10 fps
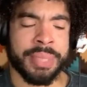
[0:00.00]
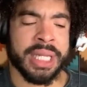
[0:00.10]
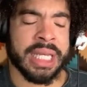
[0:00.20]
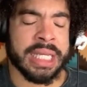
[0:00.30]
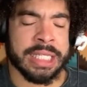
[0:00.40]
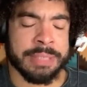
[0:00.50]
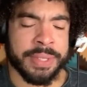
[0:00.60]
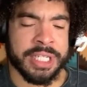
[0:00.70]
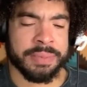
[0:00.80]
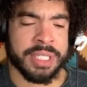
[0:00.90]
Please,
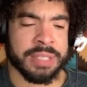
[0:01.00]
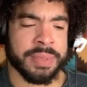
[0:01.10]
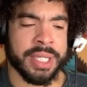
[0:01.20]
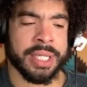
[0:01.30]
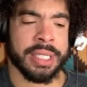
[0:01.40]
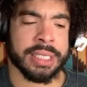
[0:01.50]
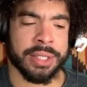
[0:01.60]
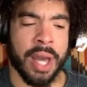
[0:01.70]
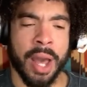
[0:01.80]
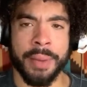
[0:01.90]
please, please, please.
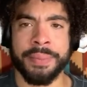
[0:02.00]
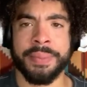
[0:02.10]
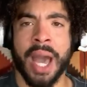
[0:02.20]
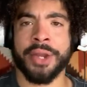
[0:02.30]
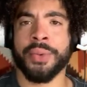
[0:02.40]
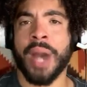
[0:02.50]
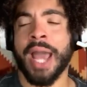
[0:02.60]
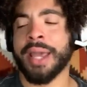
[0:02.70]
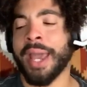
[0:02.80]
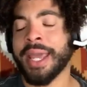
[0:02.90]
I
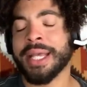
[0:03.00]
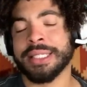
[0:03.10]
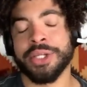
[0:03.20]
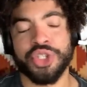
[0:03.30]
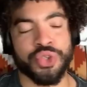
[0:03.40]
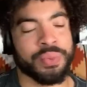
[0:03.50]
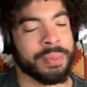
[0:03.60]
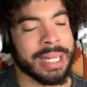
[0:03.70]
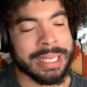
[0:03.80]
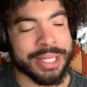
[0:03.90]
can't say too
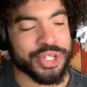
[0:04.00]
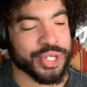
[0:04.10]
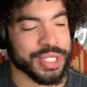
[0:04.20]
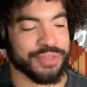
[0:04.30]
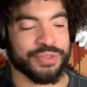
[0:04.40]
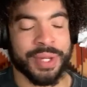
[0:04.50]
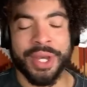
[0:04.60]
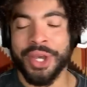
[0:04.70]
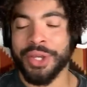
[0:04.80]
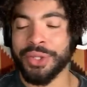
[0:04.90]
much because
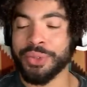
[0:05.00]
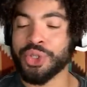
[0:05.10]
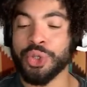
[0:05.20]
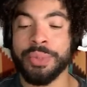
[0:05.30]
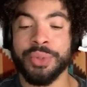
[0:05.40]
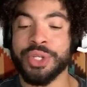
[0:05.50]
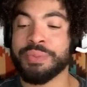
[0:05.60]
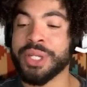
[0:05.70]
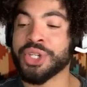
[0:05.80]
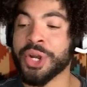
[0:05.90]
YouTube, you did
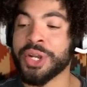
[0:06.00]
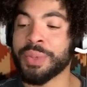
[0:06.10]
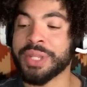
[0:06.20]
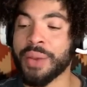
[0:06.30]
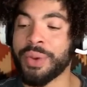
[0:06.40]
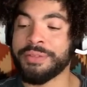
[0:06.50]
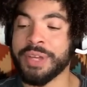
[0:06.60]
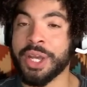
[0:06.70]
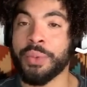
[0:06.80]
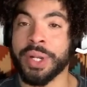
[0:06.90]
me dirty with that one
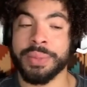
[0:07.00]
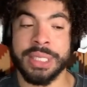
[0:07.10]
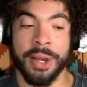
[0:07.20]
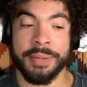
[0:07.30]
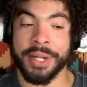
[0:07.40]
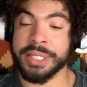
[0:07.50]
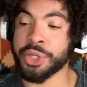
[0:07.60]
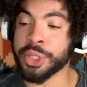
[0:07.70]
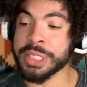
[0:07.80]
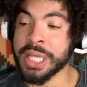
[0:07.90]
video when I was talking about a
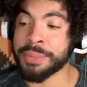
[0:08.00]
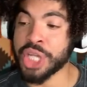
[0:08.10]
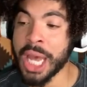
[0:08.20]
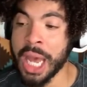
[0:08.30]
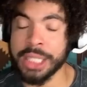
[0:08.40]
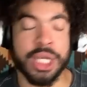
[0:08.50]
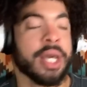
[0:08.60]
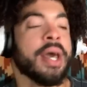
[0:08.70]
serious subject.